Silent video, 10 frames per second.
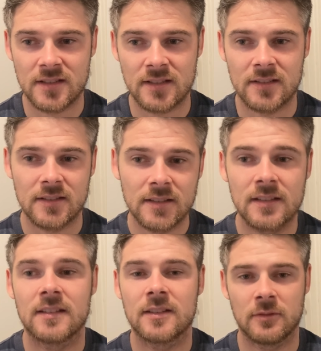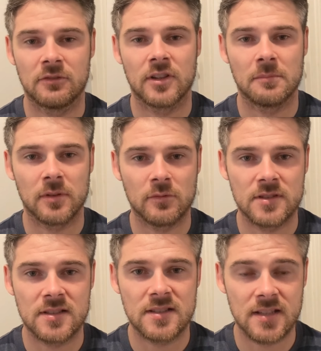and you do the right approach,
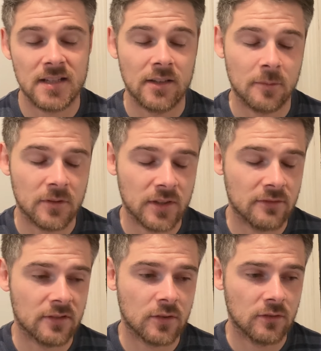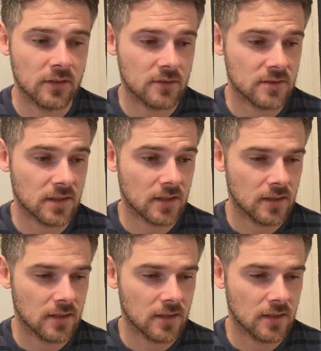you see, like when I recovered, I was like,